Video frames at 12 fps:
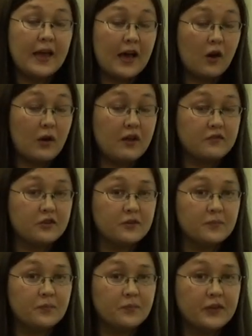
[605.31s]

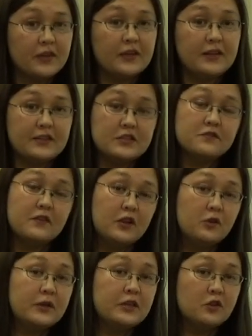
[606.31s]
However, it is
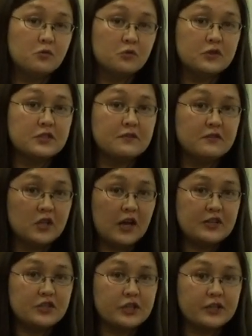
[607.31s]
following the rules of
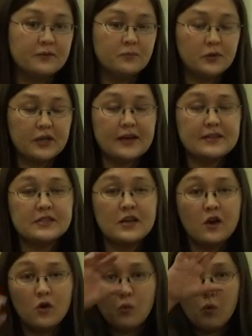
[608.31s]
logic because
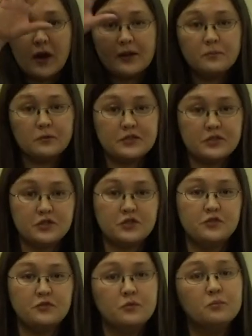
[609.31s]
1 plus
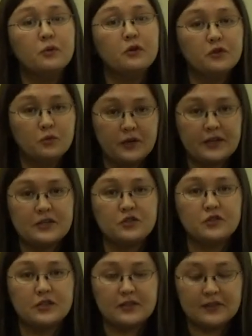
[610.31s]
2 both went
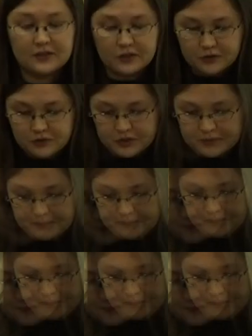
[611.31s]
into the conclusion.